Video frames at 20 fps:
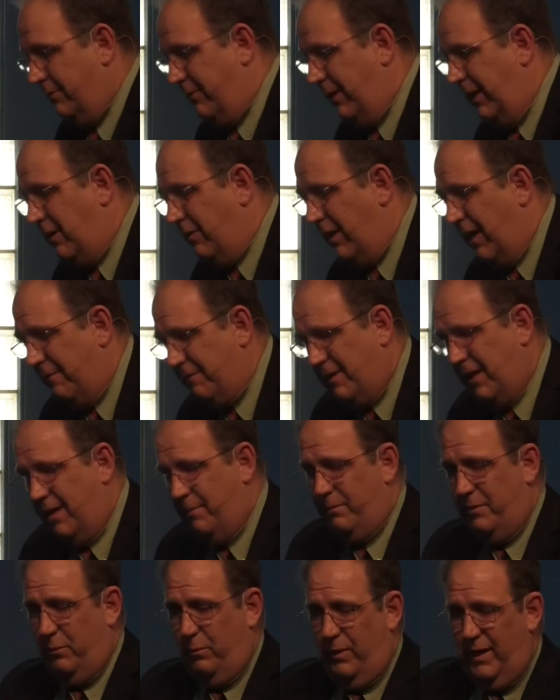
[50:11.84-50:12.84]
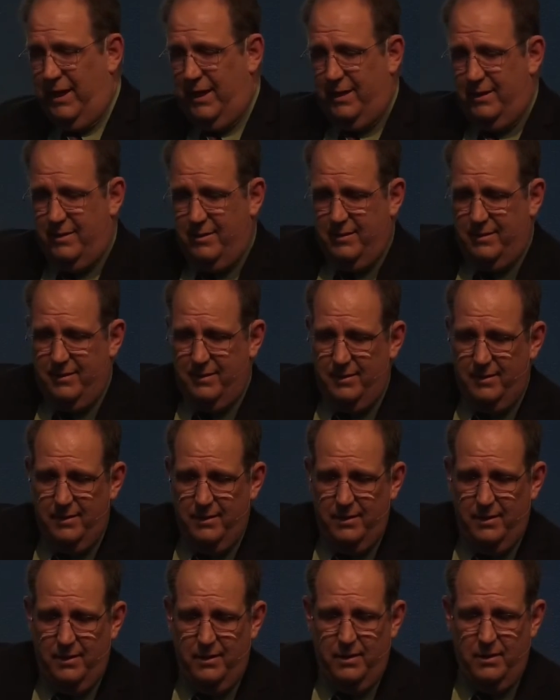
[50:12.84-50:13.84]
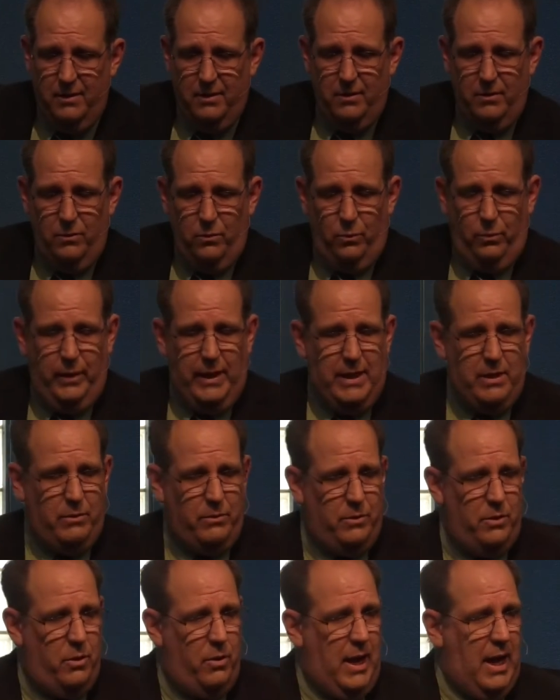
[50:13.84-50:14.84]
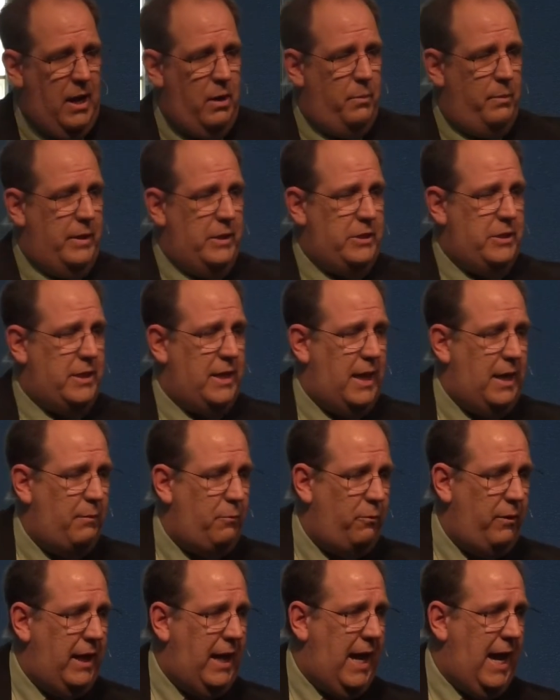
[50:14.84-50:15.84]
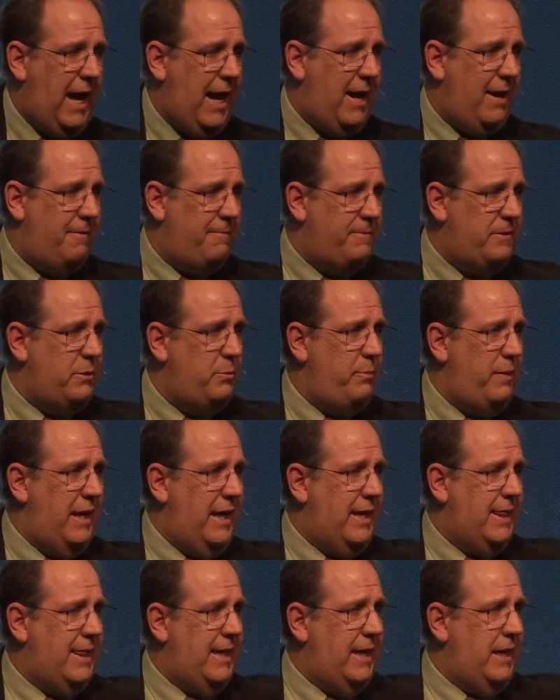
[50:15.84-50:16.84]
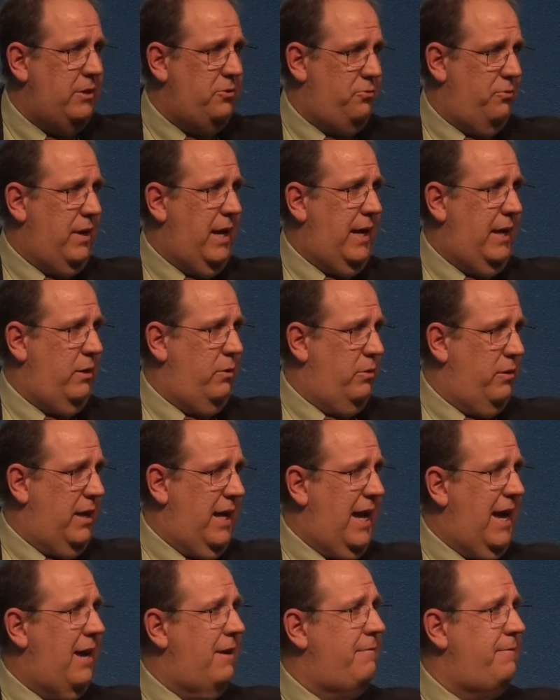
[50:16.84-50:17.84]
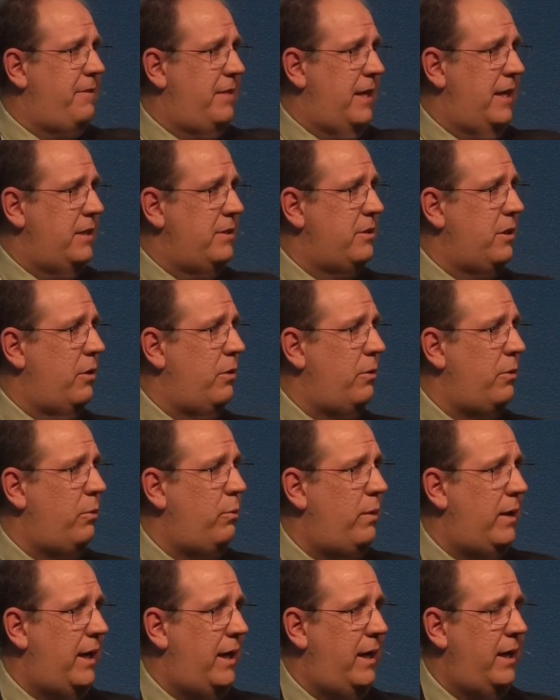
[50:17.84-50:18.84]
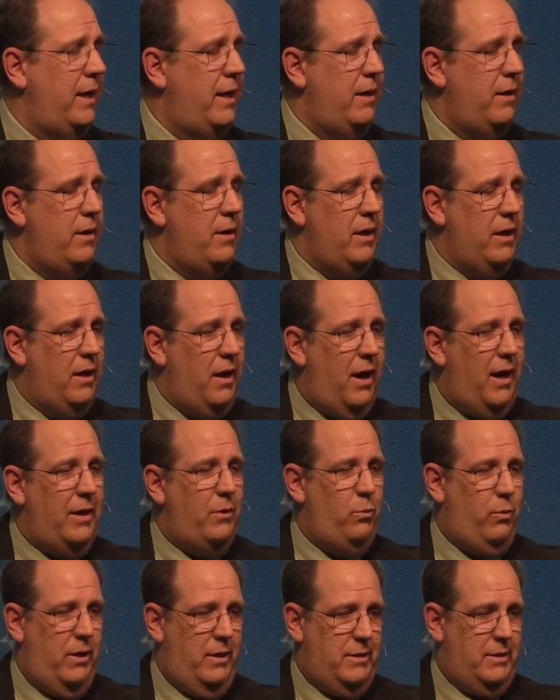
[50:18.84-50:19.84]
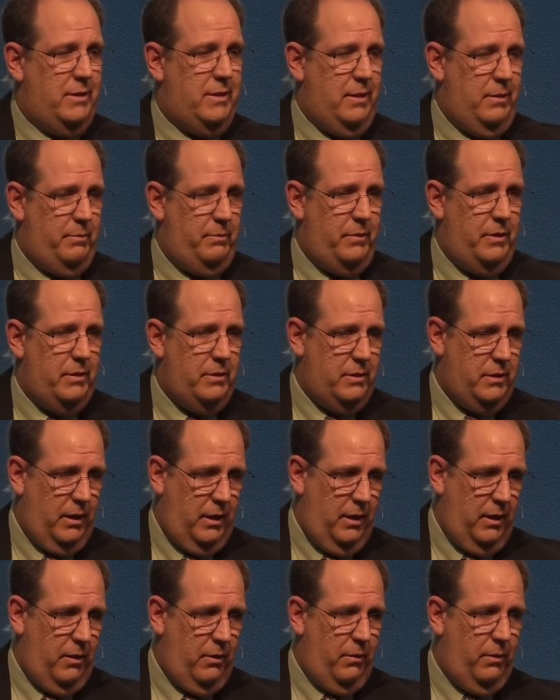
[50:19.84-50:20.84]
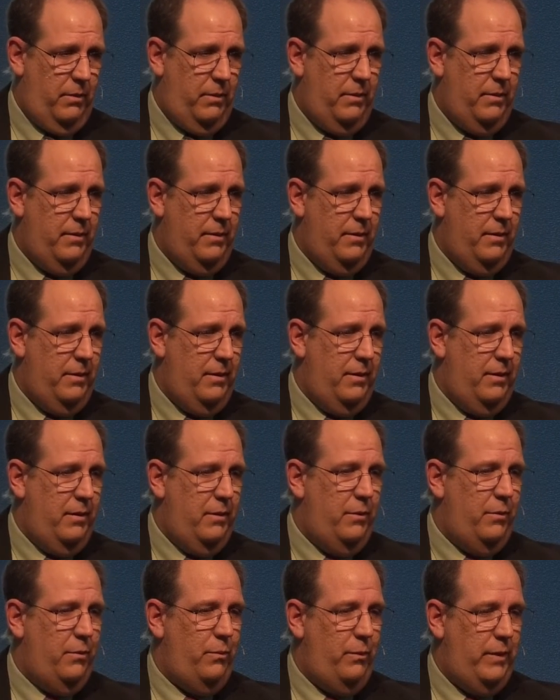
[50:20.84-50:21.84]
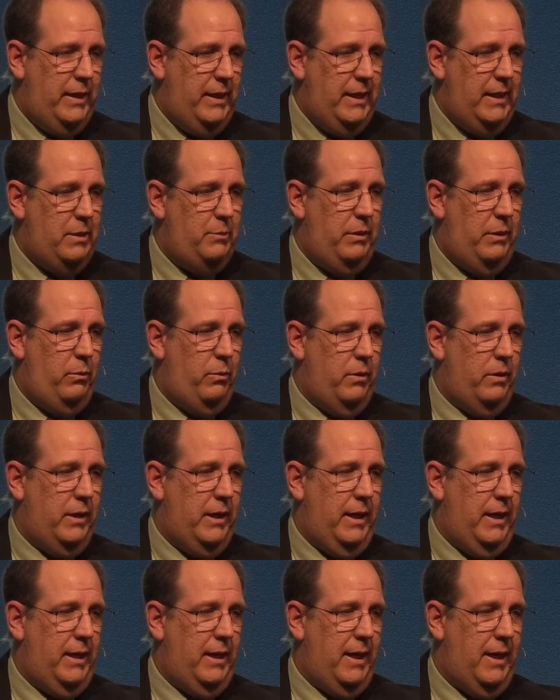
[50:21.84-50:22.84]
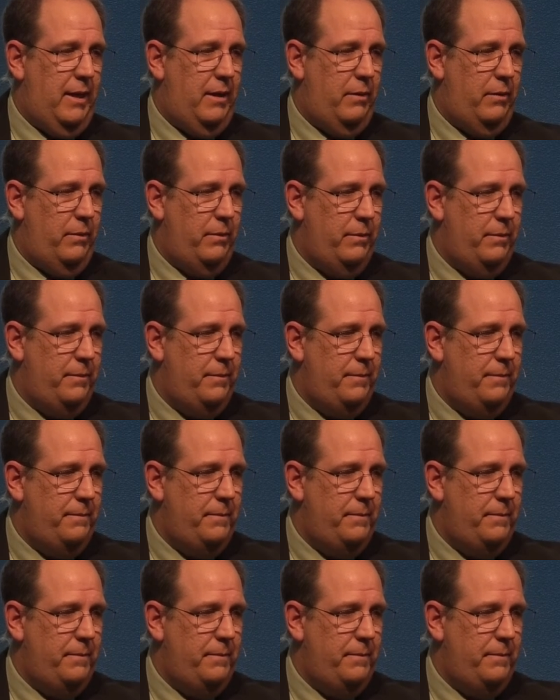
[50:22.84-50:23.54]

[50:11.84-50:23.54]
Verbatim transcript: We don't have time to wait. We don't know how much time we have to make things right or to have things go the way God wants them to go. We need to be working now.